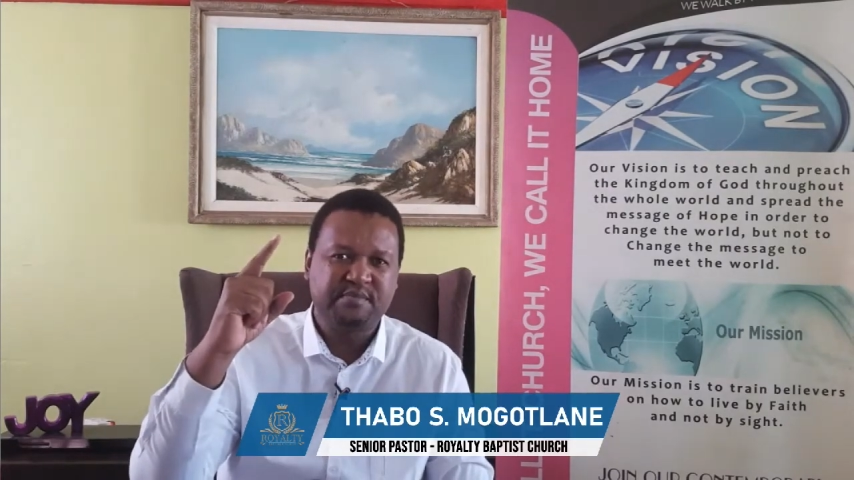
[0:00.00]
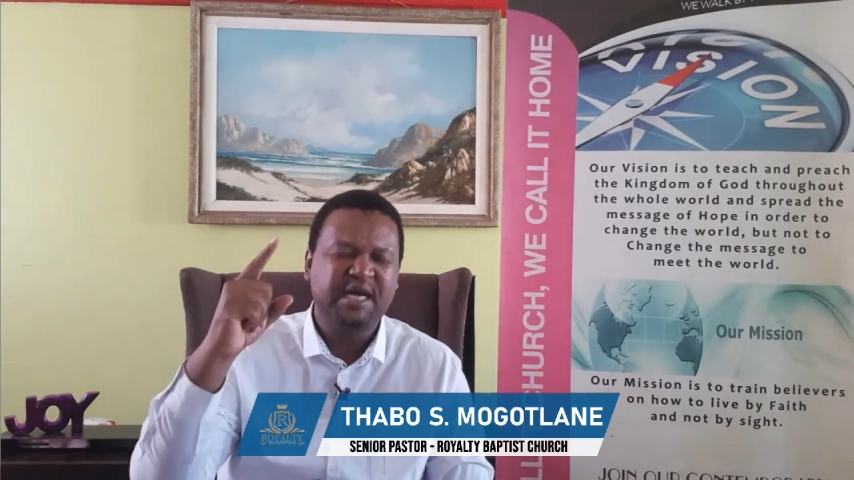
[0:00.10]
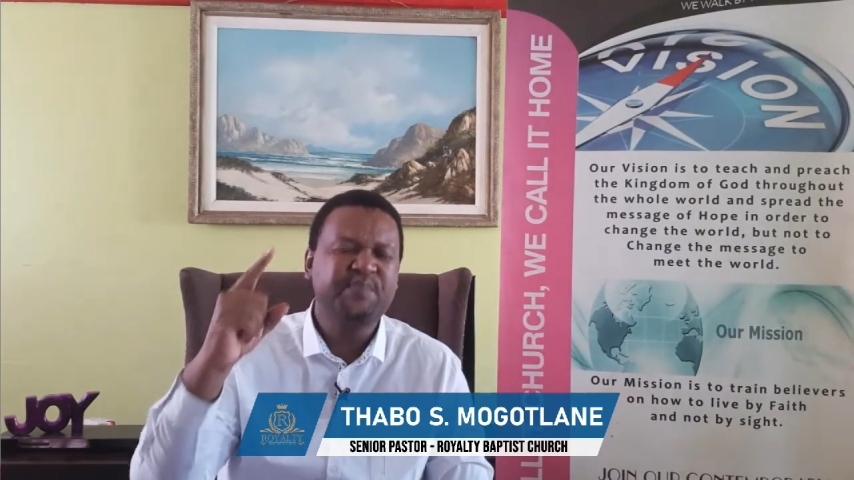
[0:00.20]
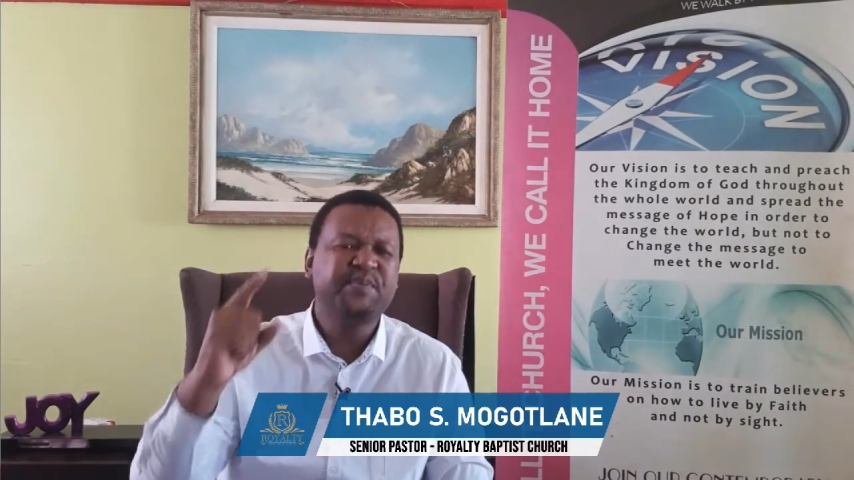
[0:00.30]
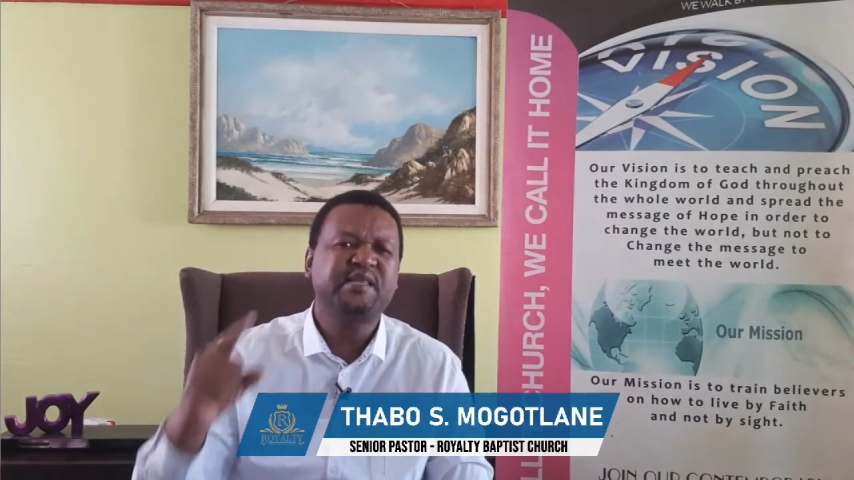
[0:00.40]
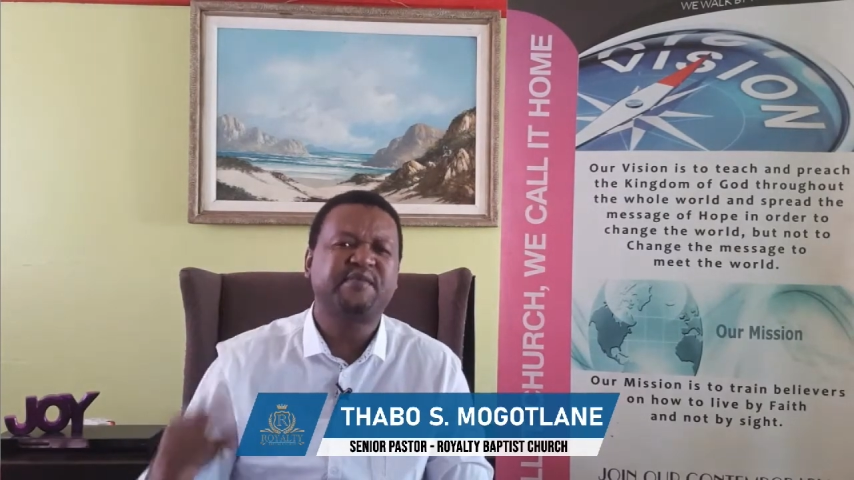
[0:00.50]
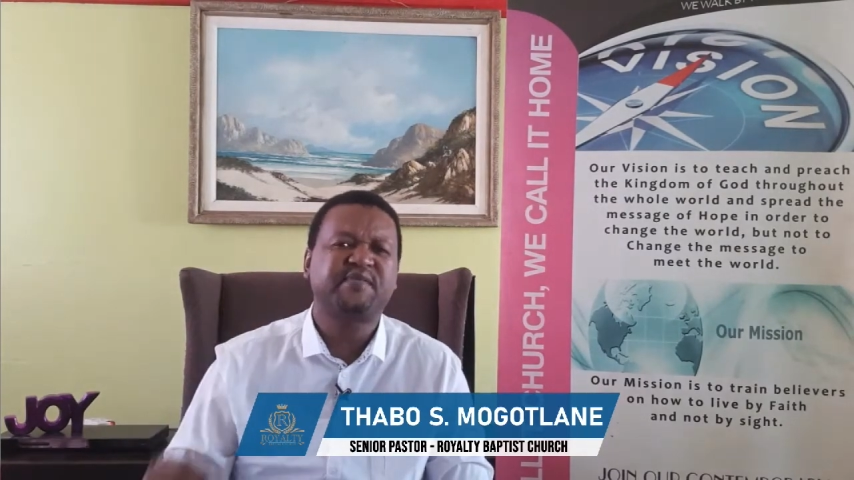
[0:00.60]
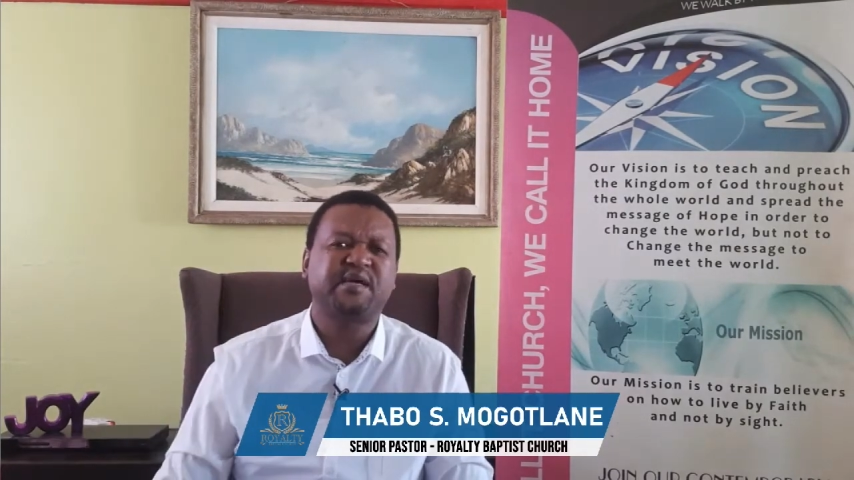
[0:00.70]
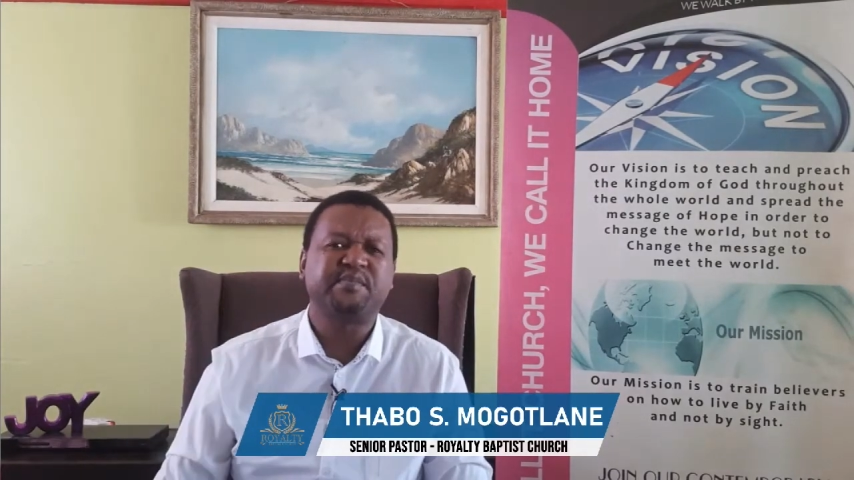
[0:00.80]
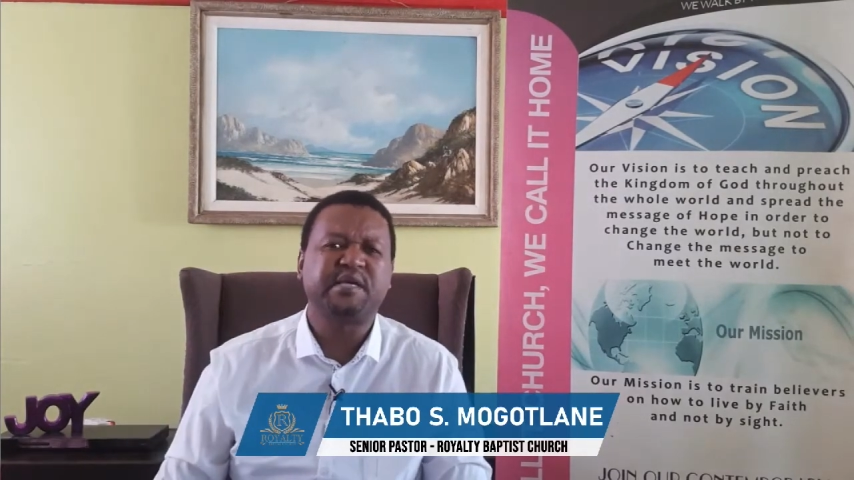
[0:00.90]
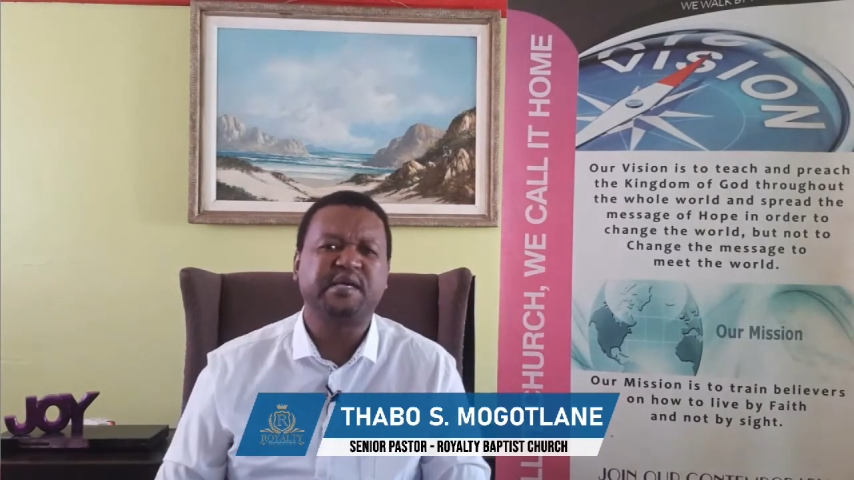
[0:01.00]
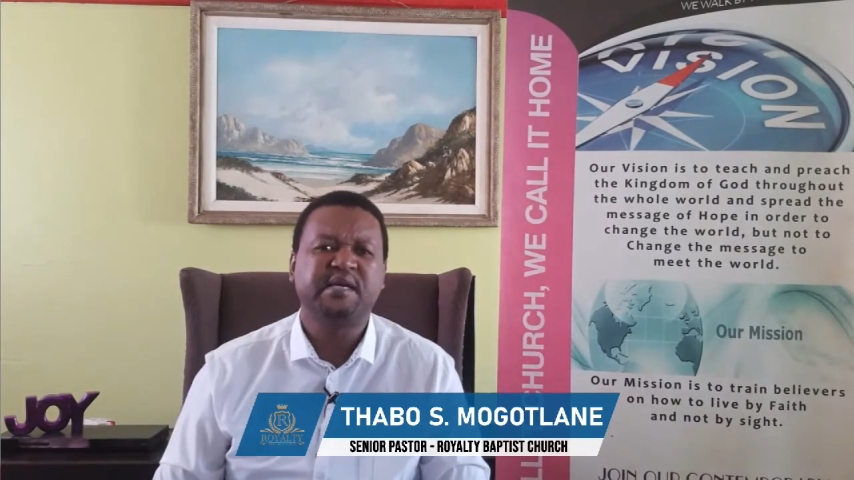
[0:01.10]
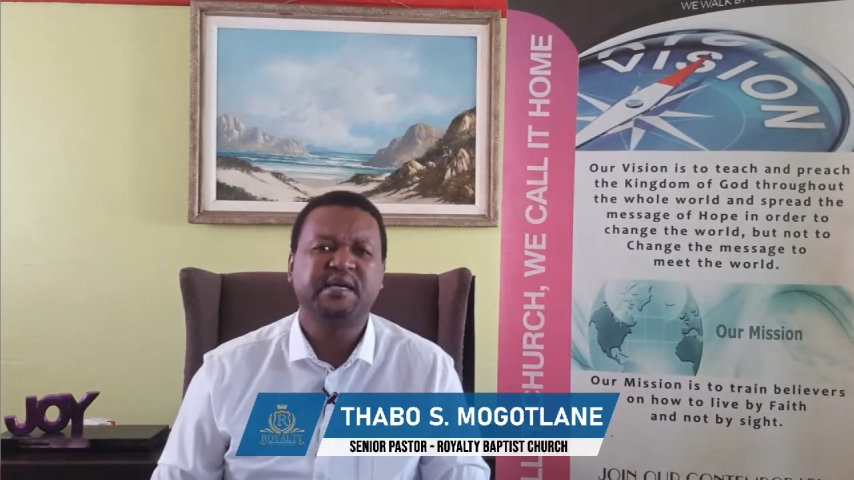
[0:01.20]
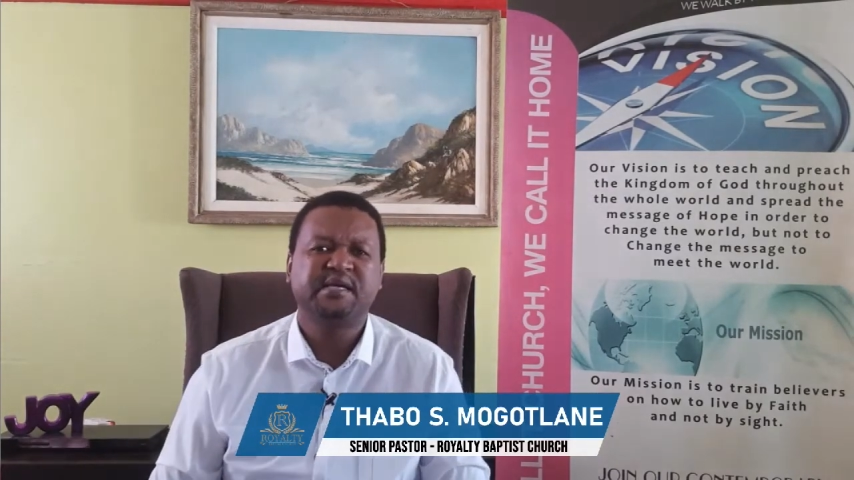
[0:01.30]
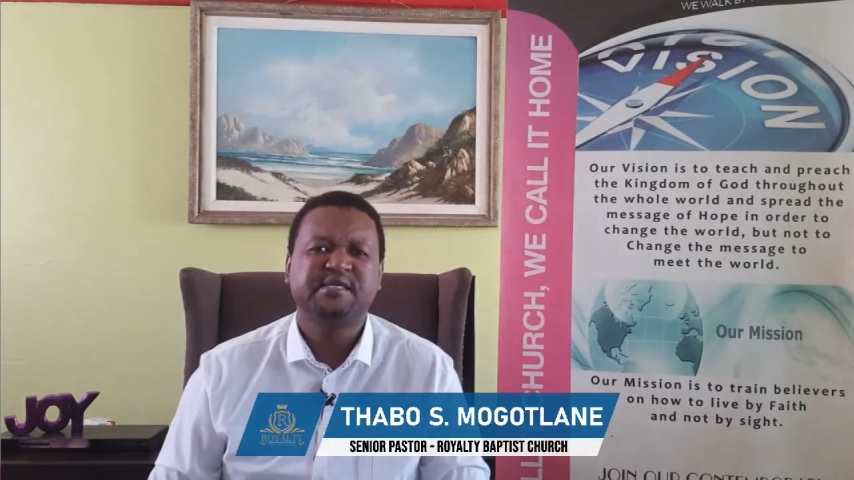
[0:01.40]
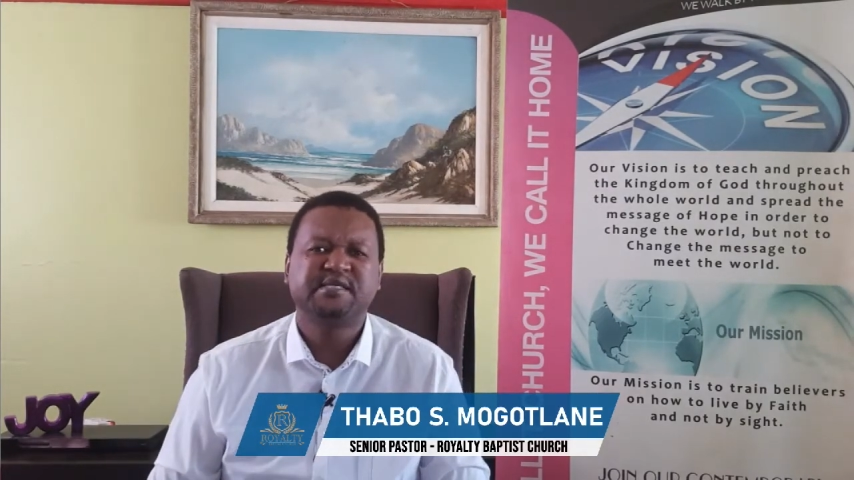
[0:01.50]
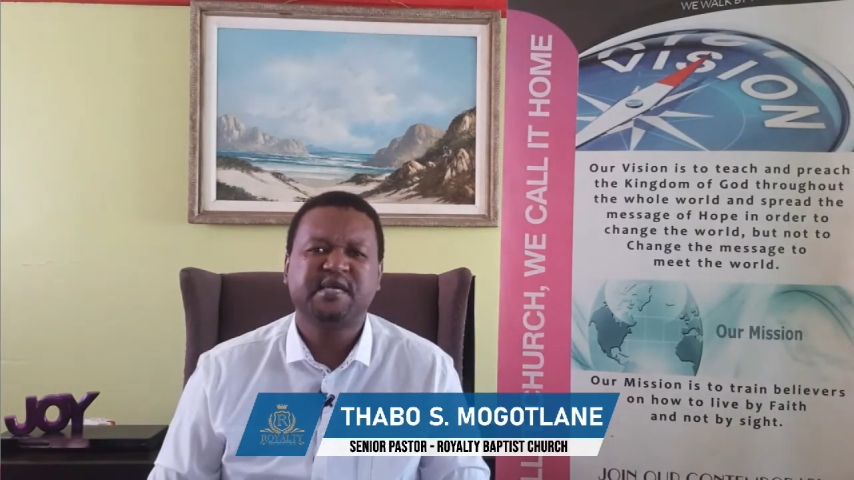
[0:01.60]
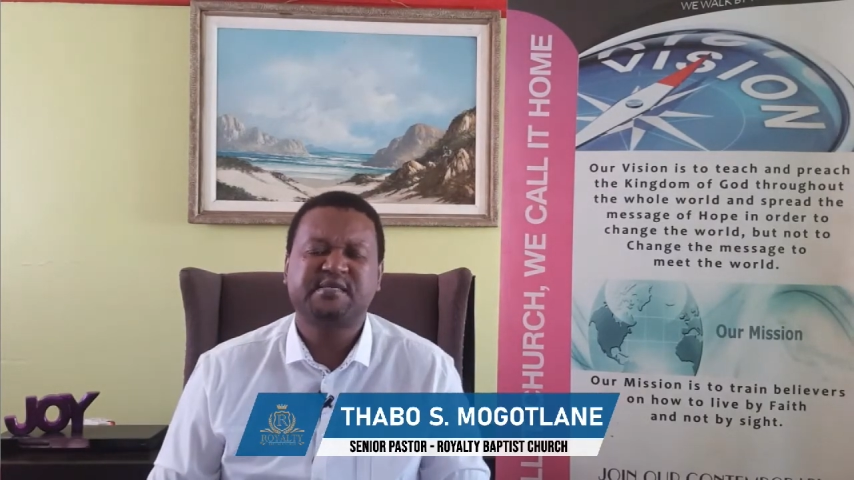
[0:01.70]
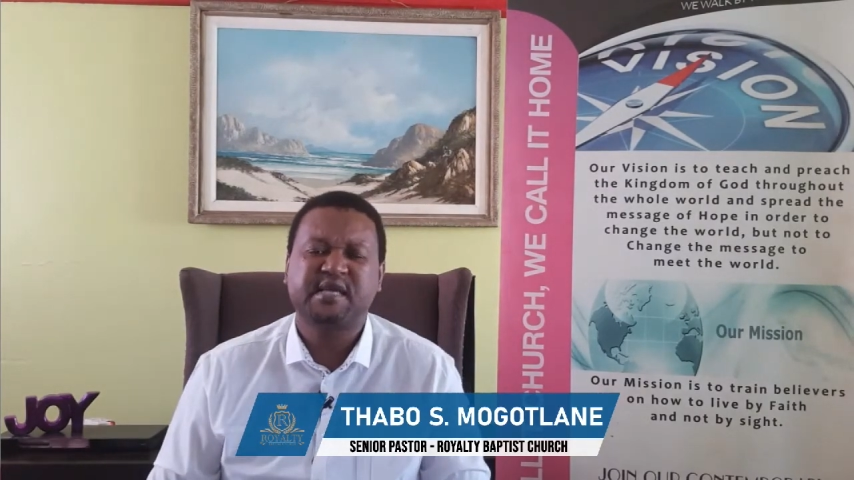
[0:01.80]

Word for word: repeat after me just